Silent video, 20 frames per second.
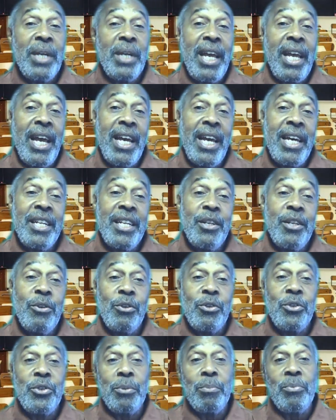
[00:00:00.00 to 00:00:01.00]
added
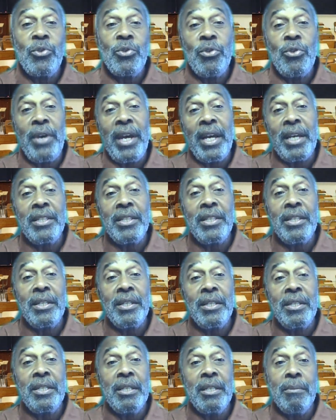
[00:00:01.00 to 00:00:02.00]
or
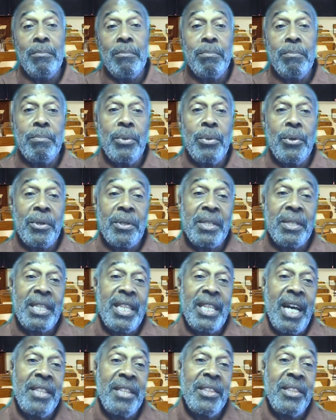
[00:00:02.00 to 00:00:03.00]
subtracted,
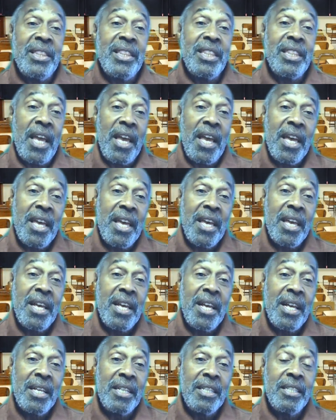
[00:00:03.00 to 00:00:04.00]
importante,
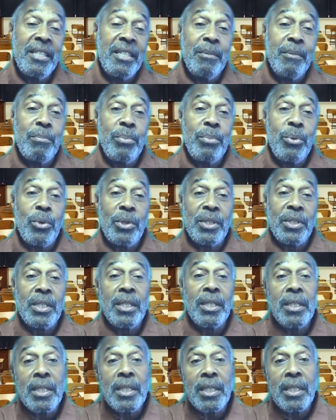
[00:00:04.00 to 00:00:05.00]

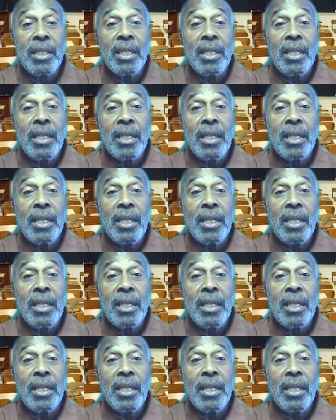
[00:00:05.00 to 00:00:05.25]
important.